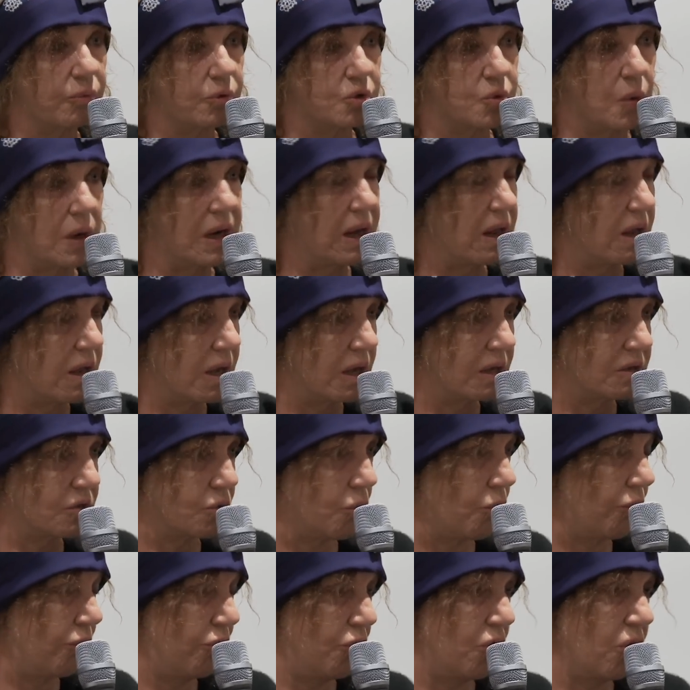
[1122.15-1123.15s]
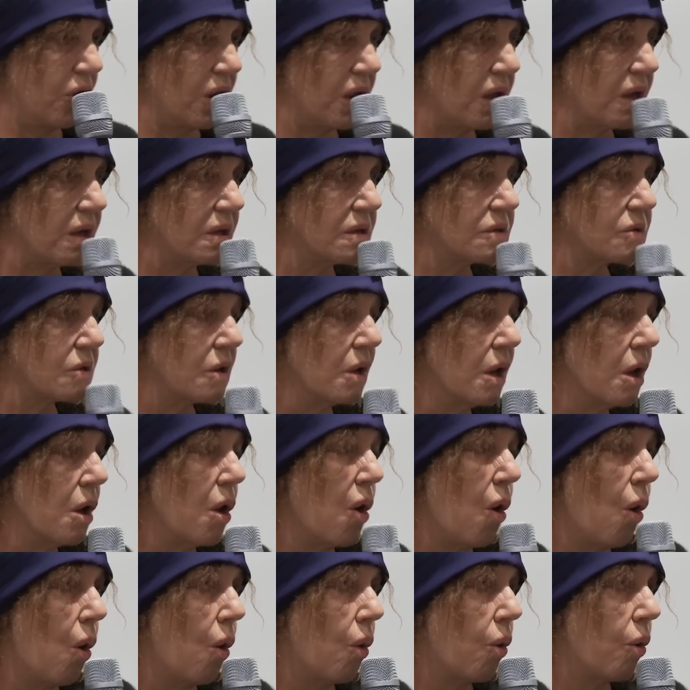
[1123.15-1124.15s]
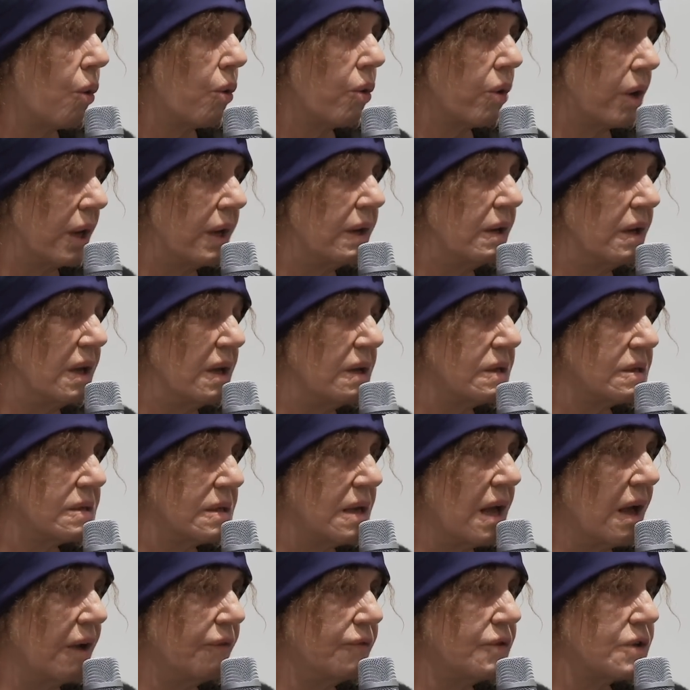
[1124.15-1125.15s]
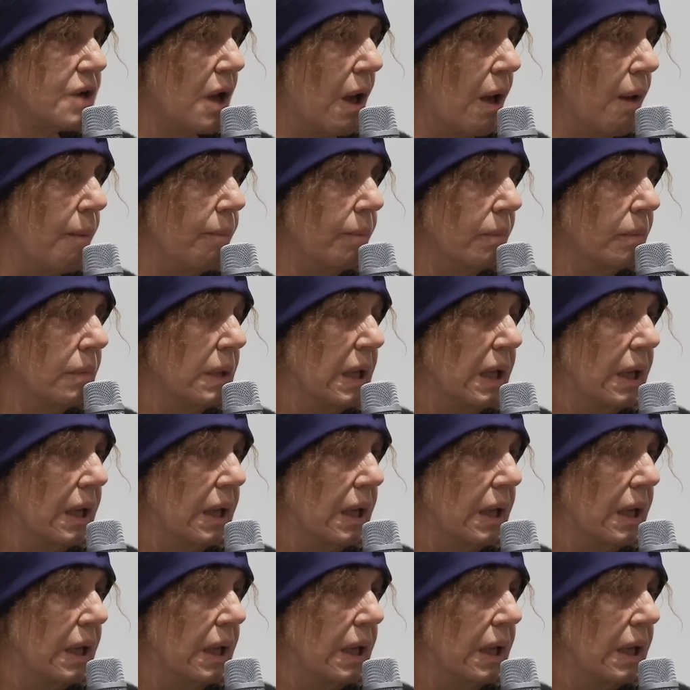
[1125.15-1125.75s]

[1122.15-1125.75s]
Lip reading: 20 years or 30 years or in his lifetime.